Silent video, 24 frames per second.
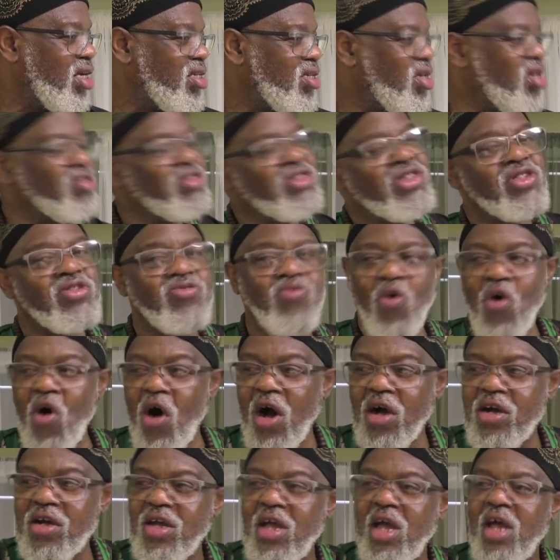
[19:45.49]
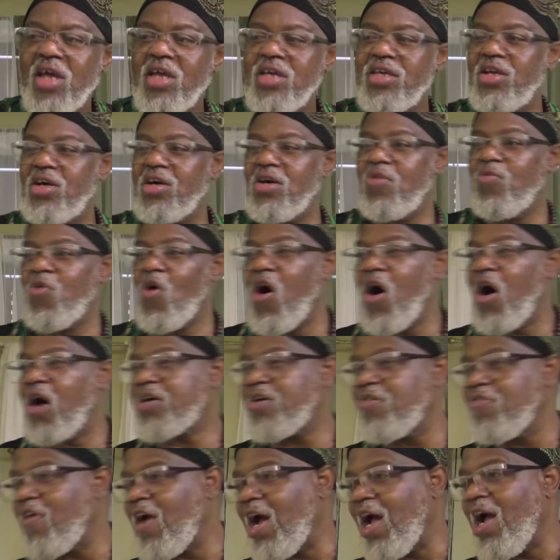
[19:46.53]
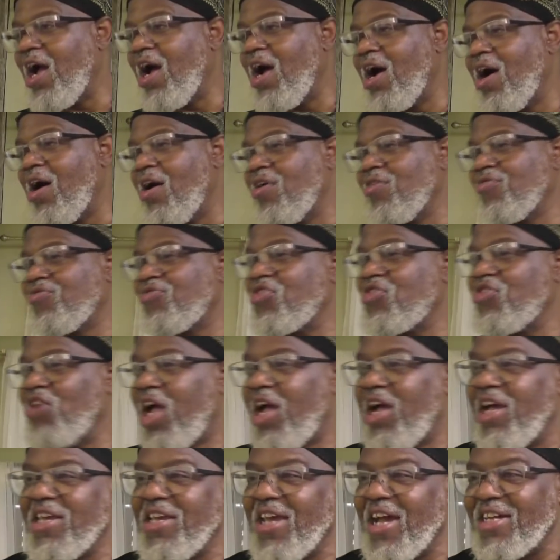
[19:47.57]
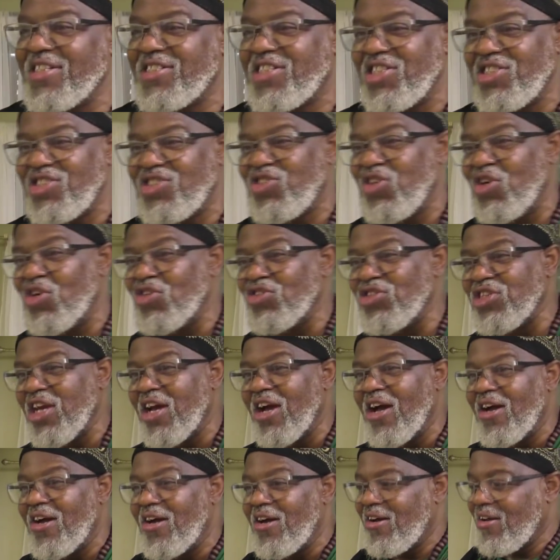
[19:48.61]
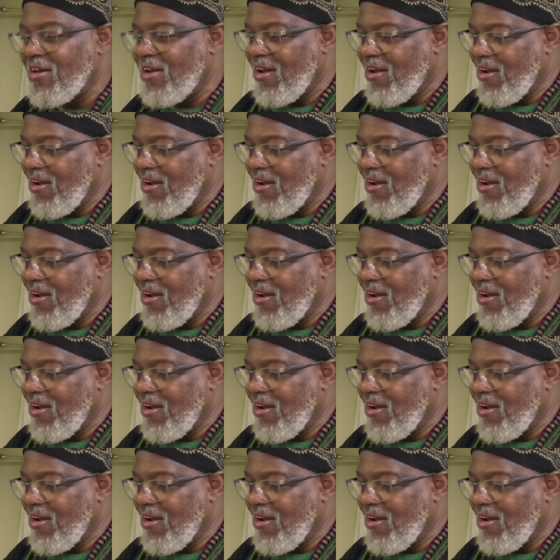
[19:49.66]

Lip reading: Don't just walk around through Hayat al-Dunya,